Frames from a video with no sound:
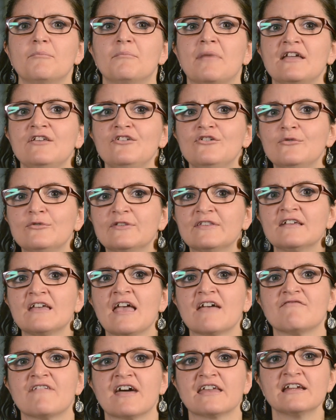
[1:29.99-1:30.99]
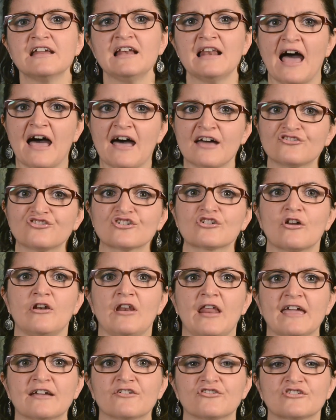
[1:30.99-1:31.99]
by using a very large
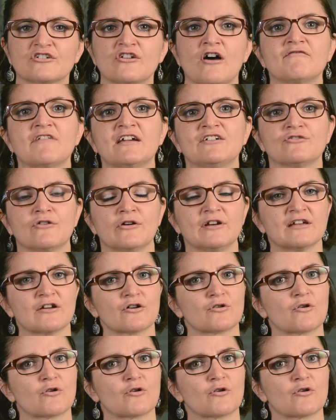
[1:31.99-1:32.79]
collection of hydraulic